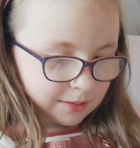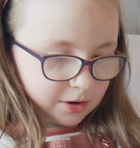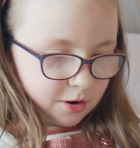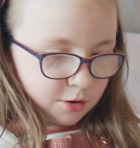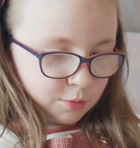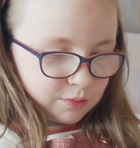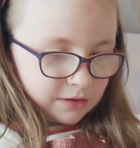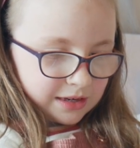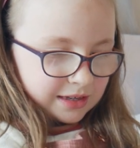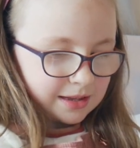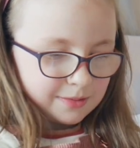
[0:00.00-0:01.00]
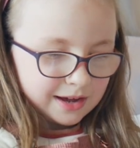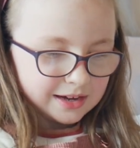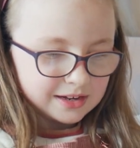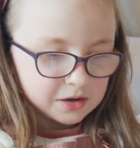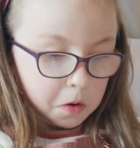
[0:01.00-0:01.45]
I'm not opening the
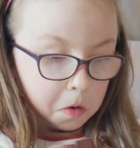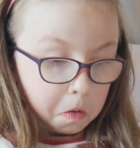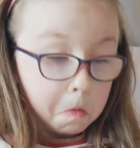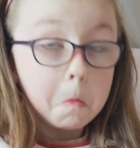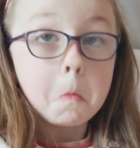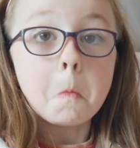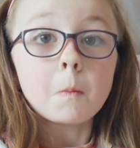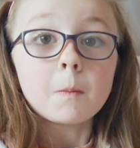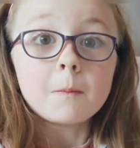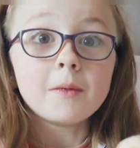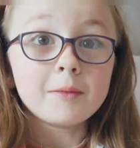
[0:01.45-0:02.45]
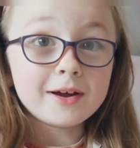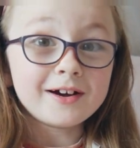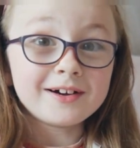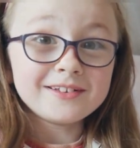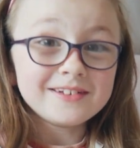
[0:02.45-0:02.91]
package. Oh my
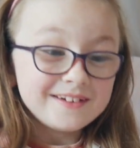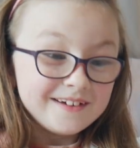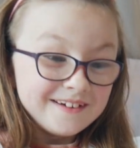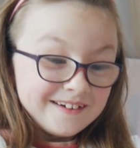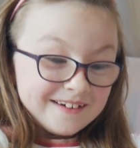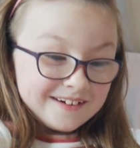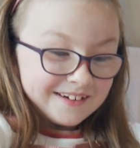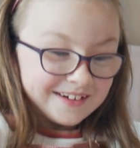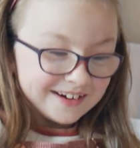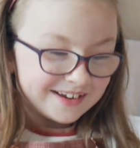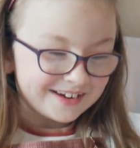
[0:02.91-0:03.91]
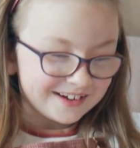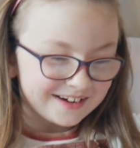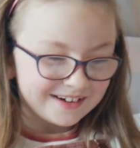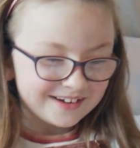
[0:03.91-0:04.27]
God. I